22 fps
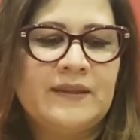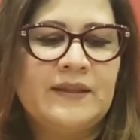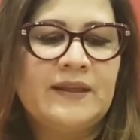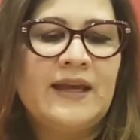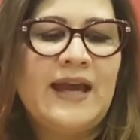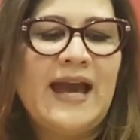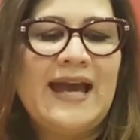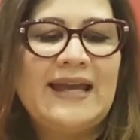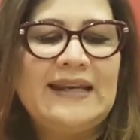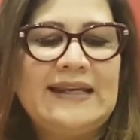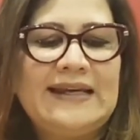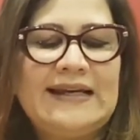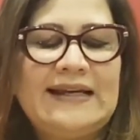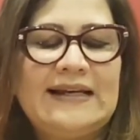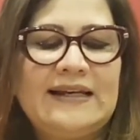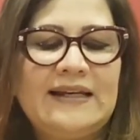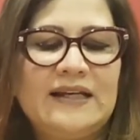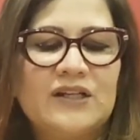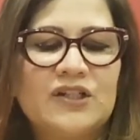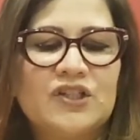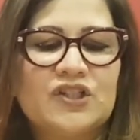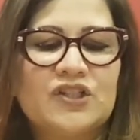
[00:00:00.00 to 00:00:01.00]
and
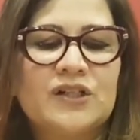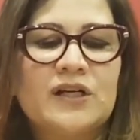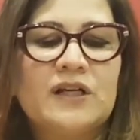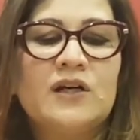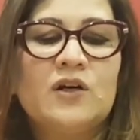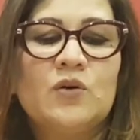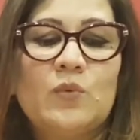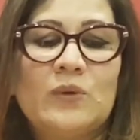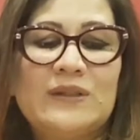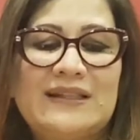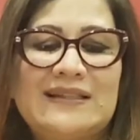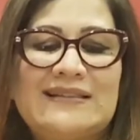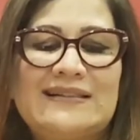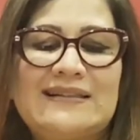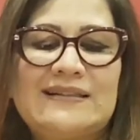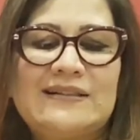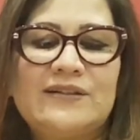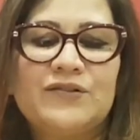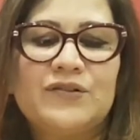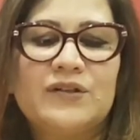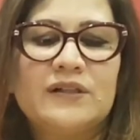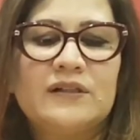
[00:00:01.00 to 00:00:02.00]
English, with its
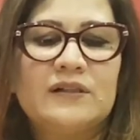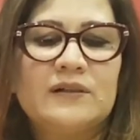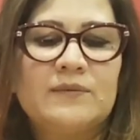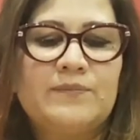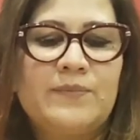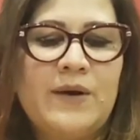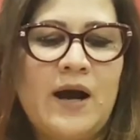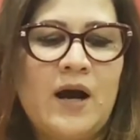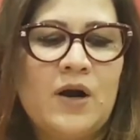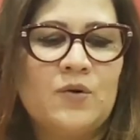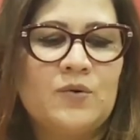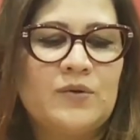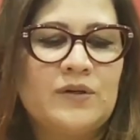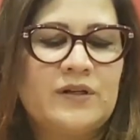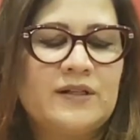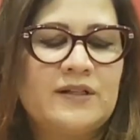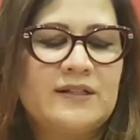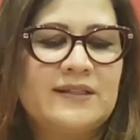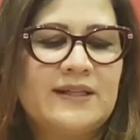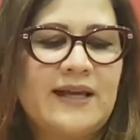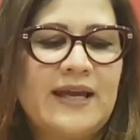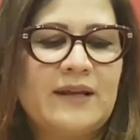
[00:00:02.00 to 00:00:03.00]
lyrical
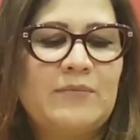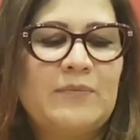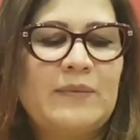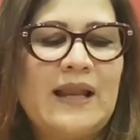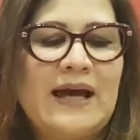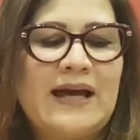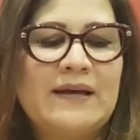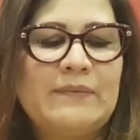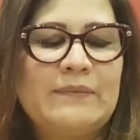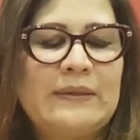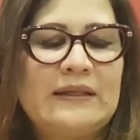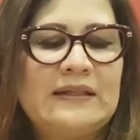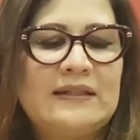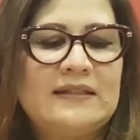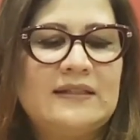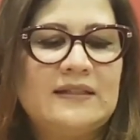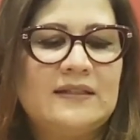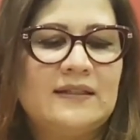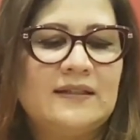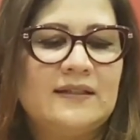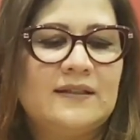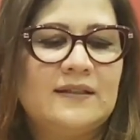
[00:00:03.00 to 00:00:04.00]
powers and
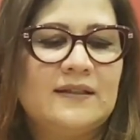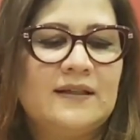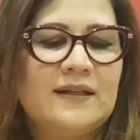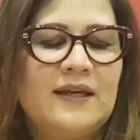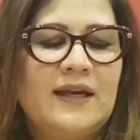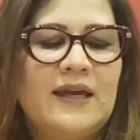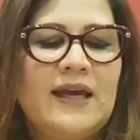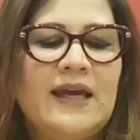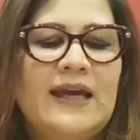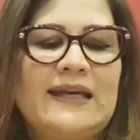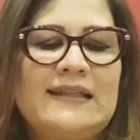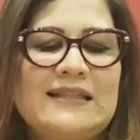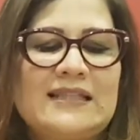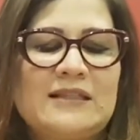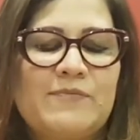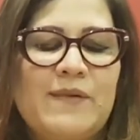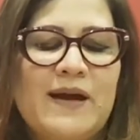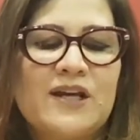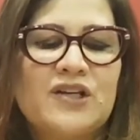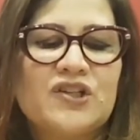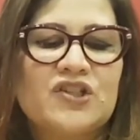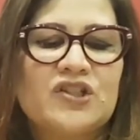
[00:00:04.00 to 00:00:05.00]
pliability, its
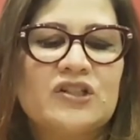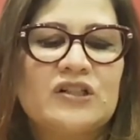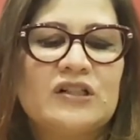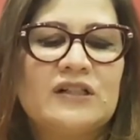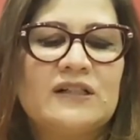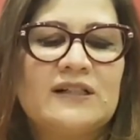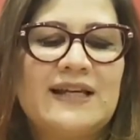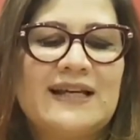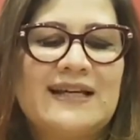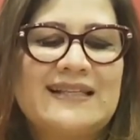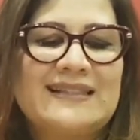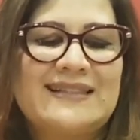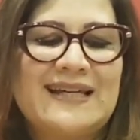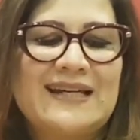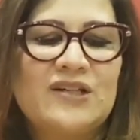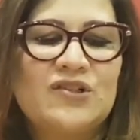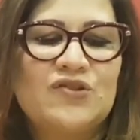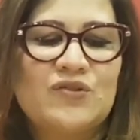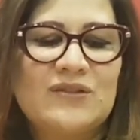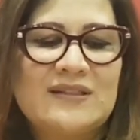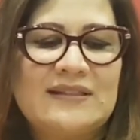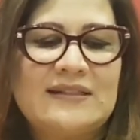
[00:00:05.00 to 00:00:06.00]
special
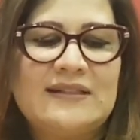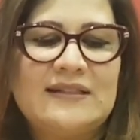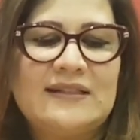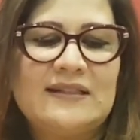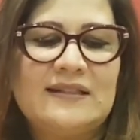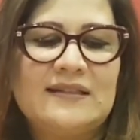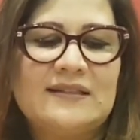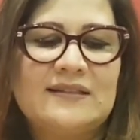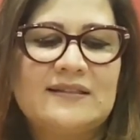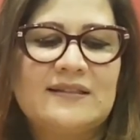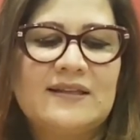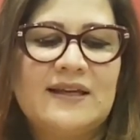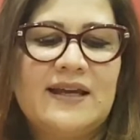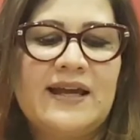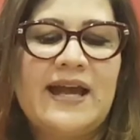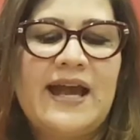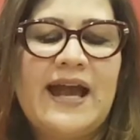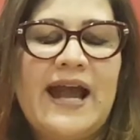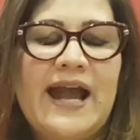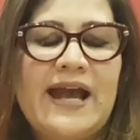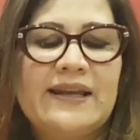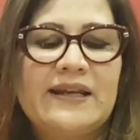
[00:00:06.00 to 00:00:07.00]
eccentricities,
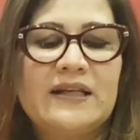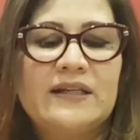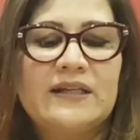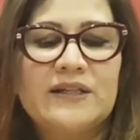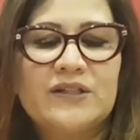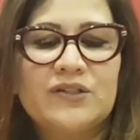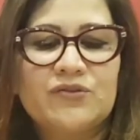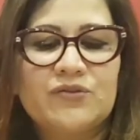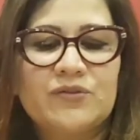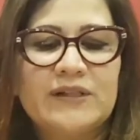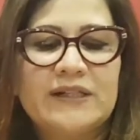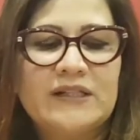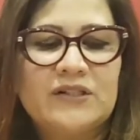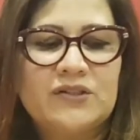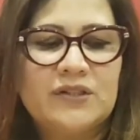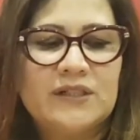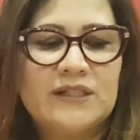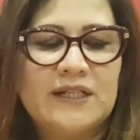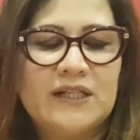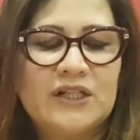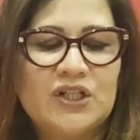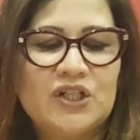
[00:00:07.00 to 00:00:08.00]
and a literary
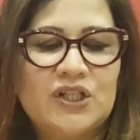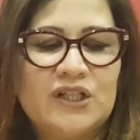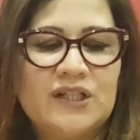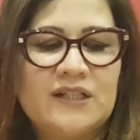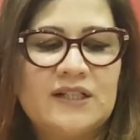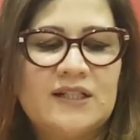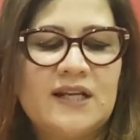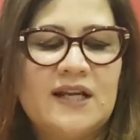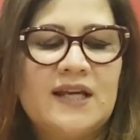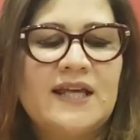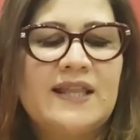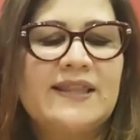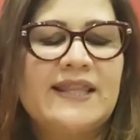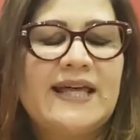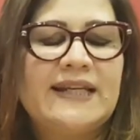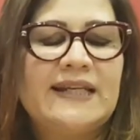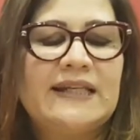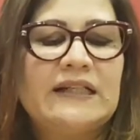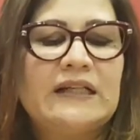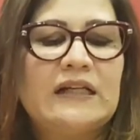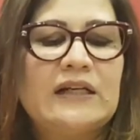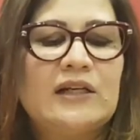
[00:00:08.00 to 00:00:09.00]
tradition
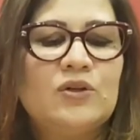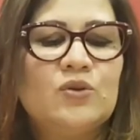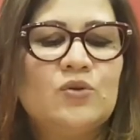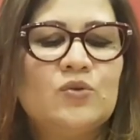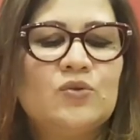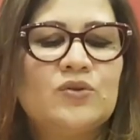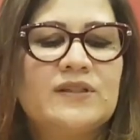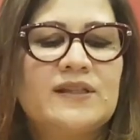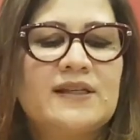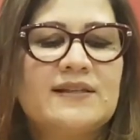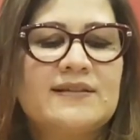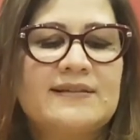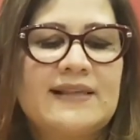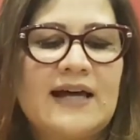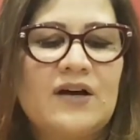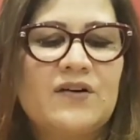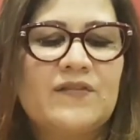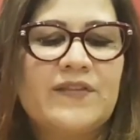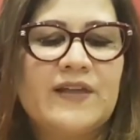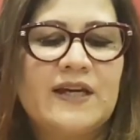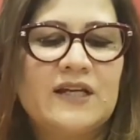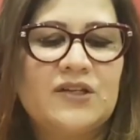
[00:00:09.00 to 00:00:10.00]
that includes
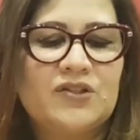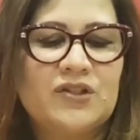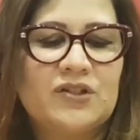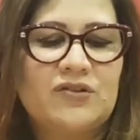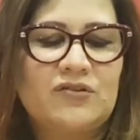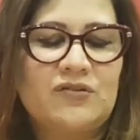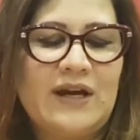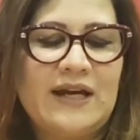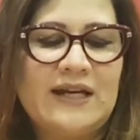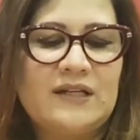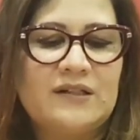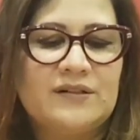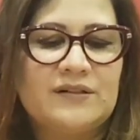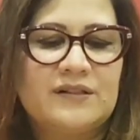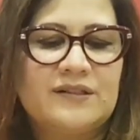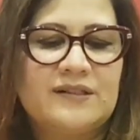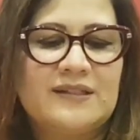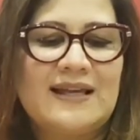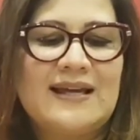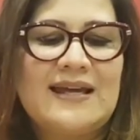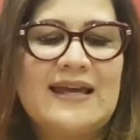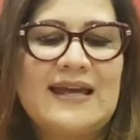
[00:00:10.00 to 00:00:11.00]
South Asian
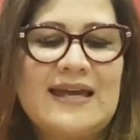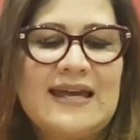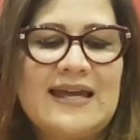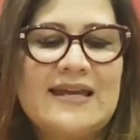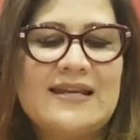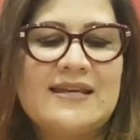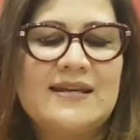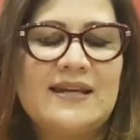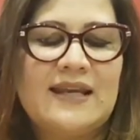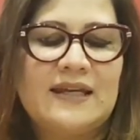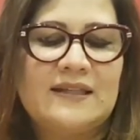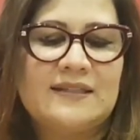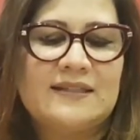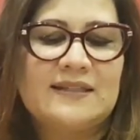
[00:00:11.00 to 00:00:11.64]
writers in its